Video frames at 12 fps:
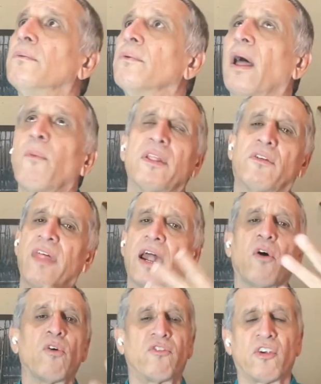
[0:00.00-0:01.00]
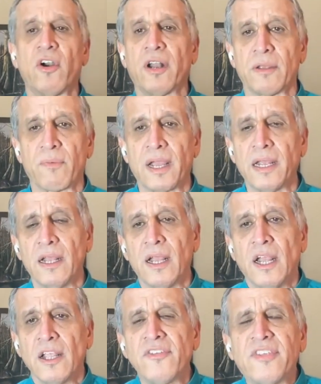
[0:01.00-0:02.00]
Well, I went through that whole journey, right?
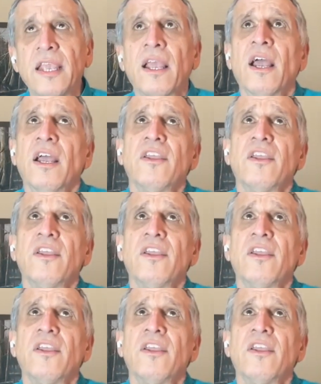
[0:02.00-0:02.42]
You see,